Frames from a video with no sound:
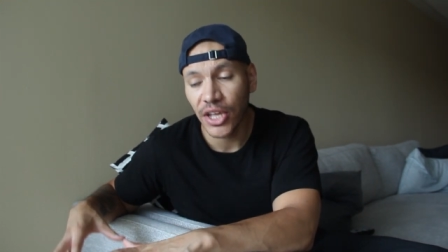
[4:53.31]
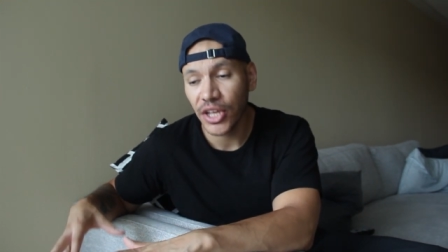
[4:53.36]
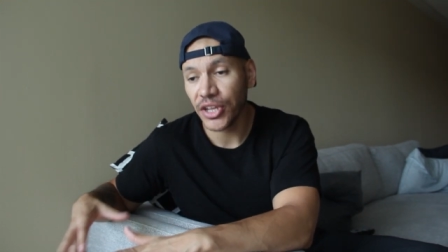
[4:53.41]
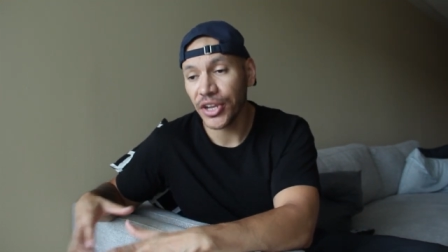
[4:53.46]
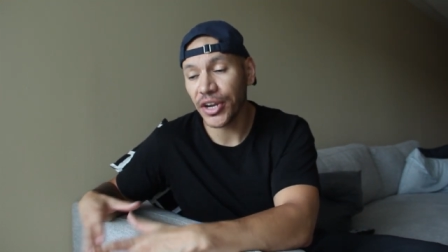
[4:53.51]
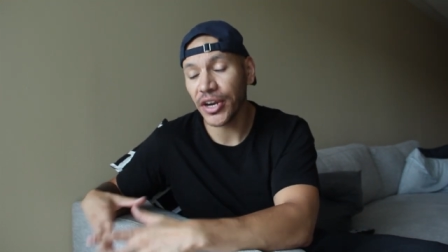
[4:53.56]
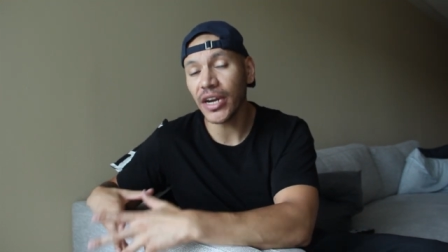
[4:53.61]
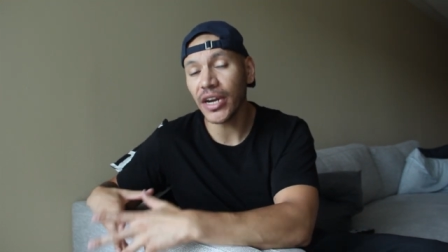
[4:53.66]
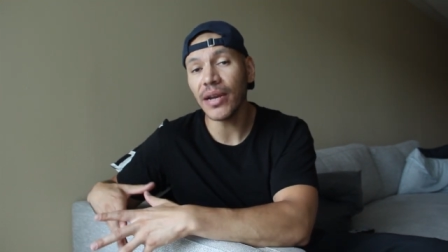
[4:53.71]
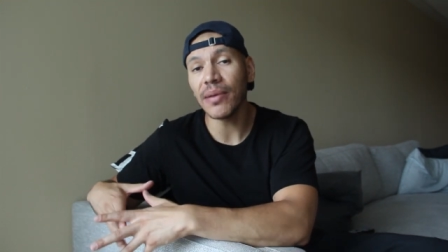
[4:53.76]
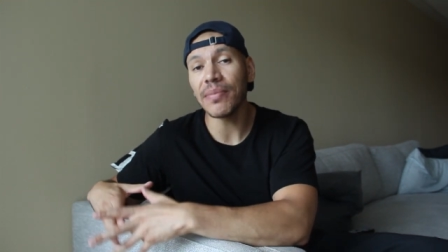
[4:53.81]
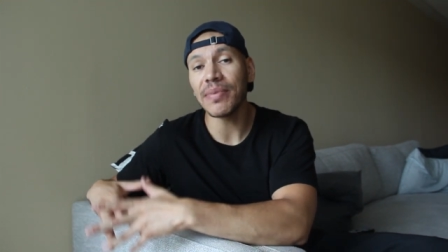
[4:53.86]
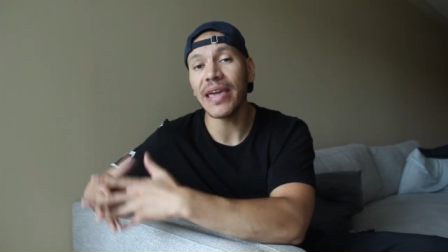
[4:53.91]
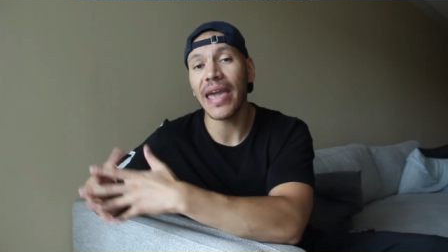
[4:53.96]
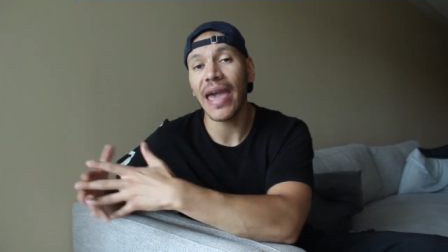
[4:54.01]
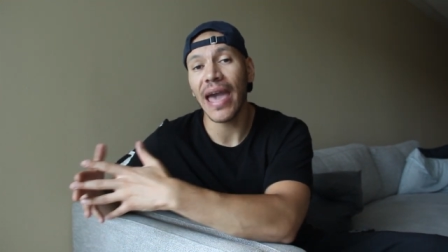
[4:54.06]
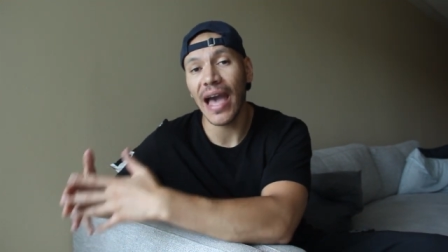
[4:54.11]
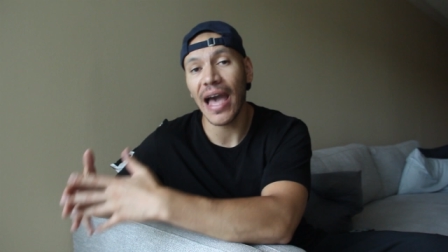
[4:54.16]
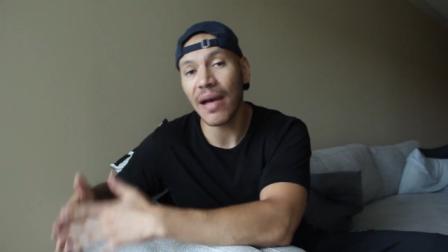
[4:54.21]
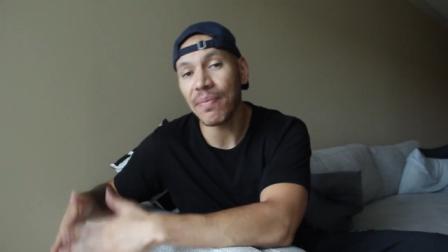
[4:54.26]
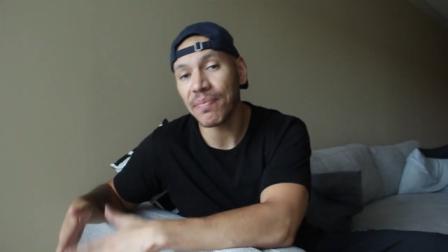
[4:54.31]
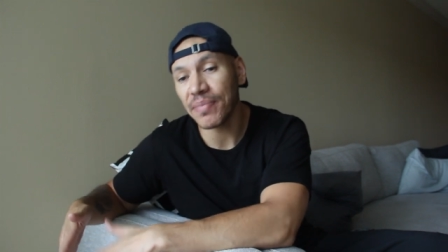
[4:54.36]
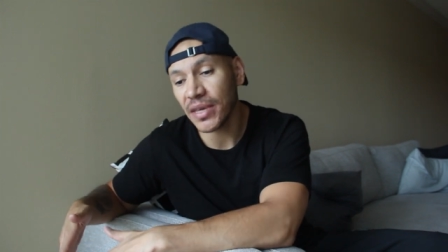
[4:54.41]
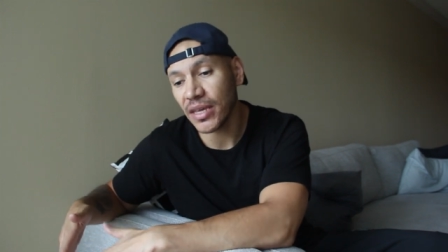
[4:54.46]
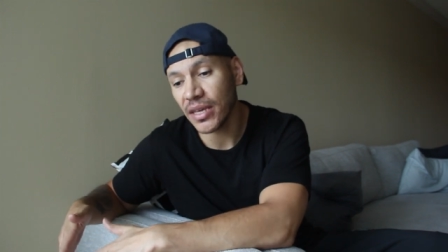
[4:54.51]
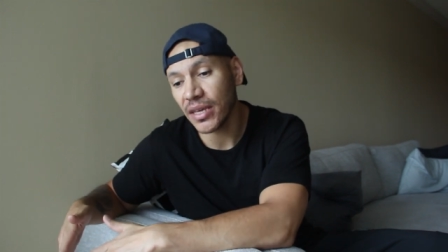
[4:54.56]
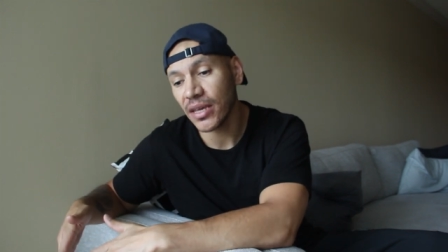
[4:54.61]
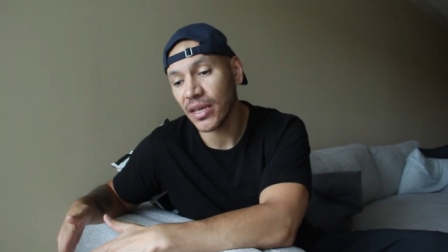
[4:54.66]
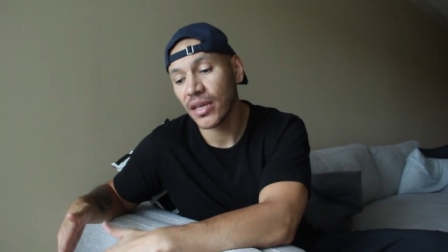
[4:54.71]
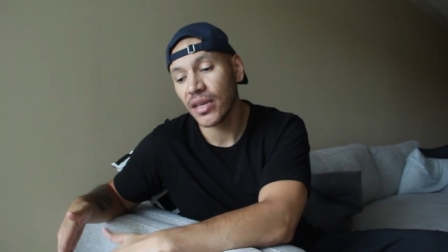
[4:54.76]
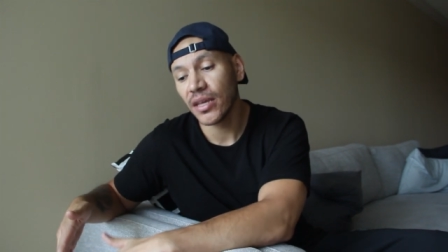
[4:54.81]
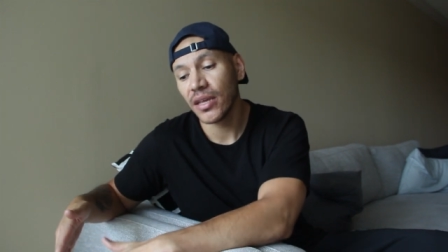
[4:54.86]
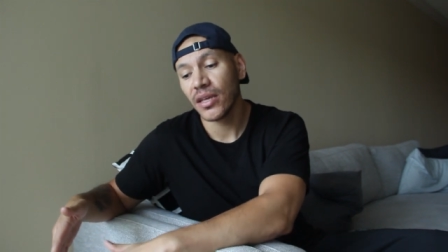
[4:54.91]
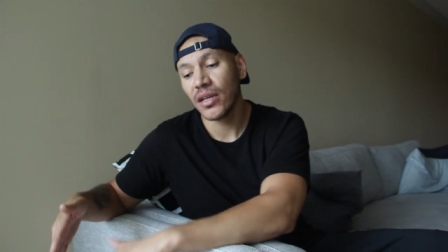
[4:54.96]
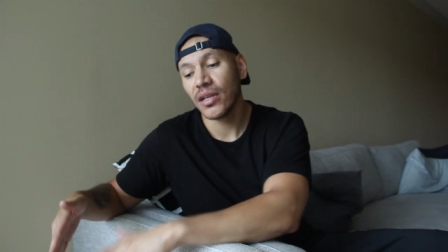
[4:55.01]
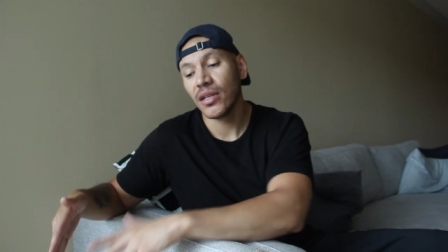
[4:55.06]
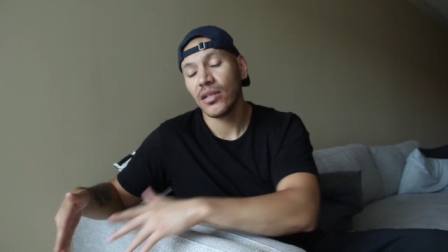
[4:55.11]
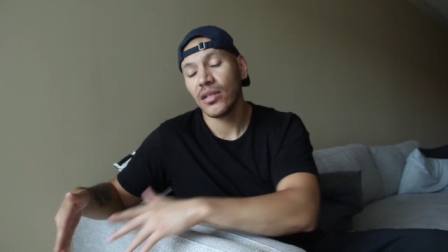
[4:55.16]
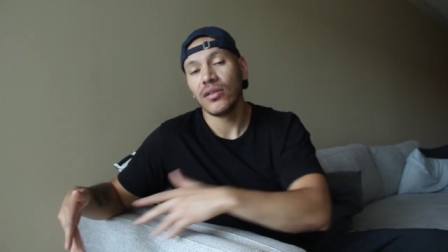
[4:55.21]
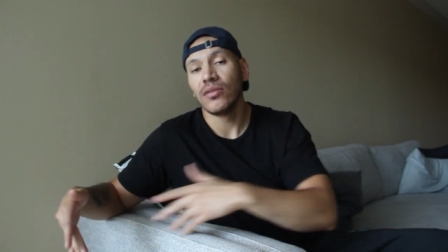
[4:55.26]
you're gonna be happy
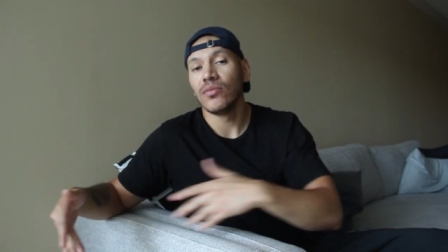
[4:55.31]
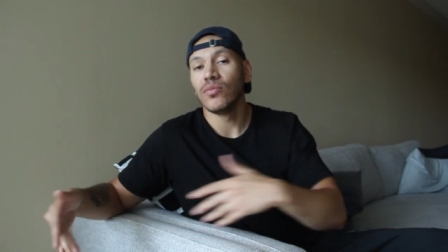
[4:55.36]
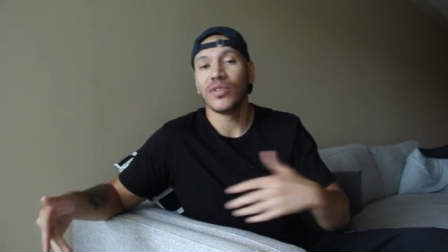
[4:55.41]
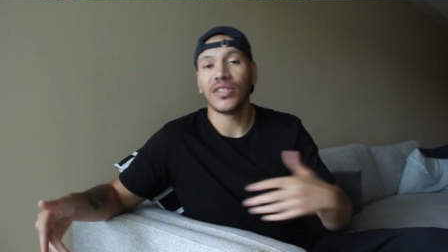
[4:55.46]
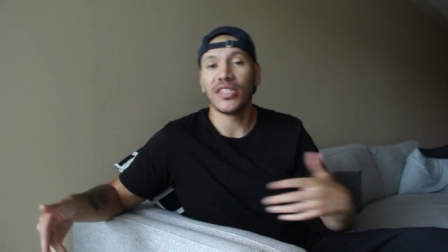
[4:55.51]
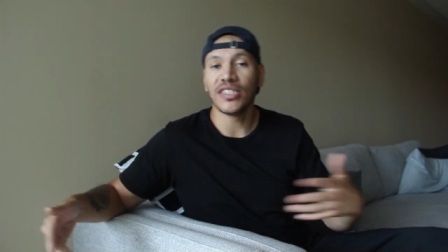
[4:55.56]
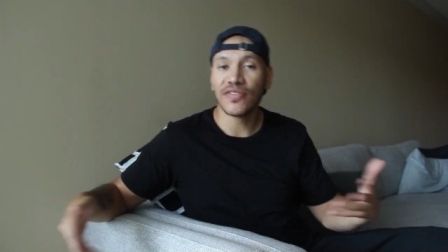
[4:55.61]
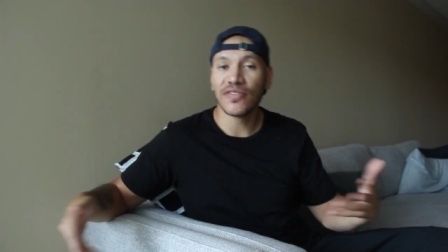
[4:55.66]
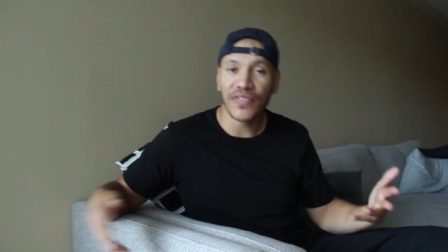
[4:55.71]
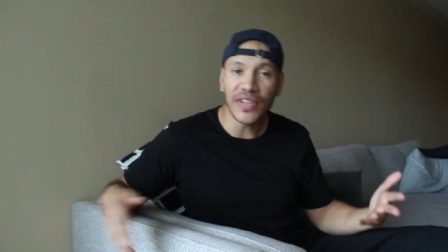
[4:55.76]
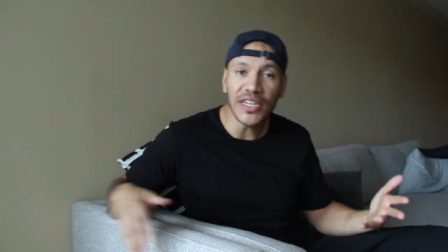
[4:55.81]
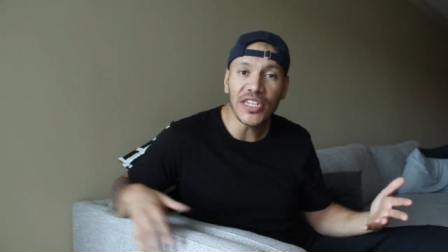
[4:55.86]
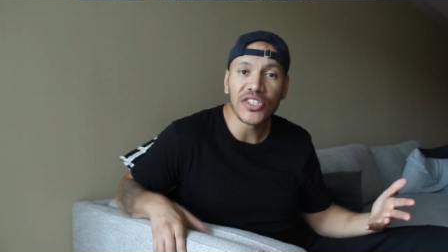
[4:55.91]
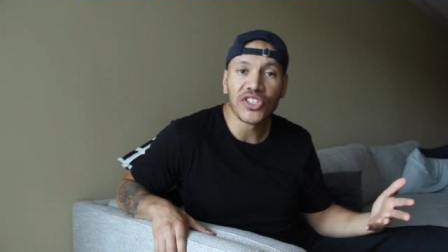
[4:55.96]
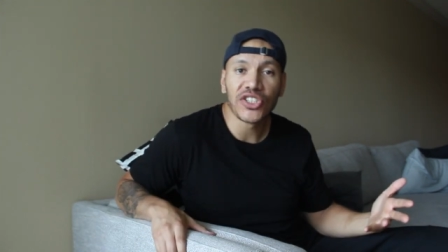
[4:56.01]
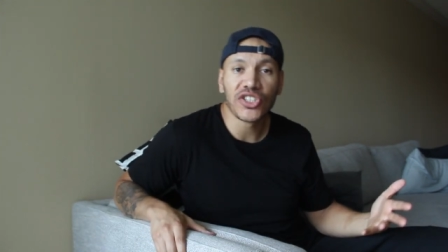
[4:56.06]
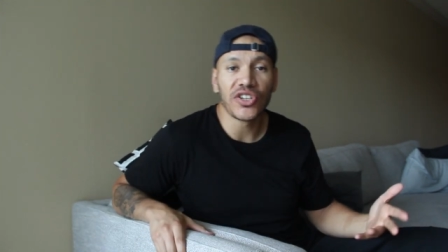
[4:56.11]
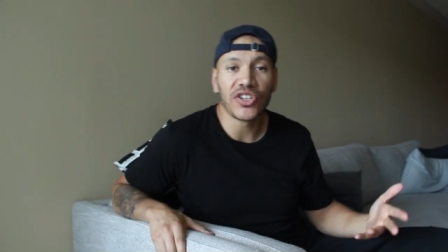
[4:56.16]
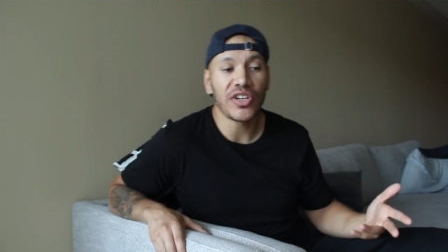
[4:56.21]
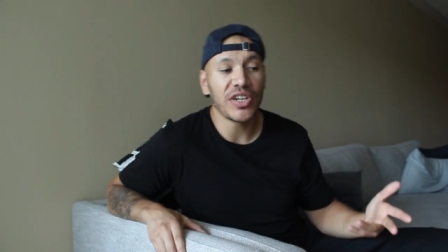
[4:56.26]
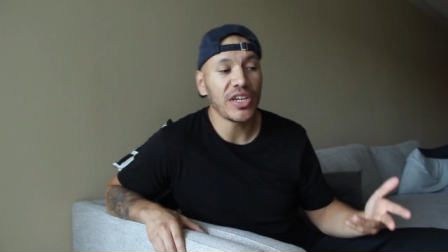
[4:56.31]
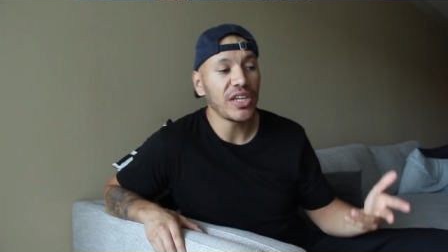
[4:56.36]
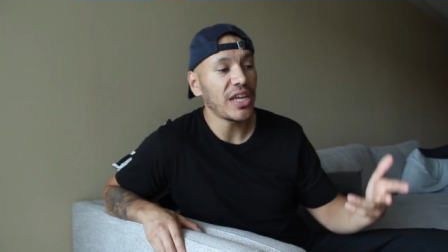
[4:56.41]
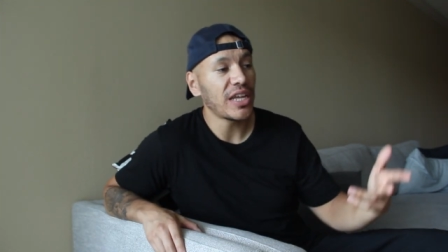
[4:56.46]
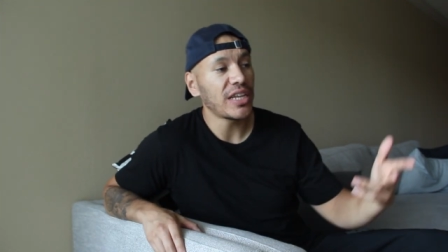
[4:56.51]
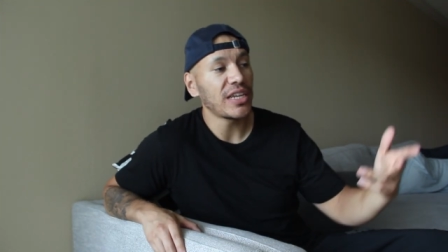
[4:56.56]
with this fitness journey.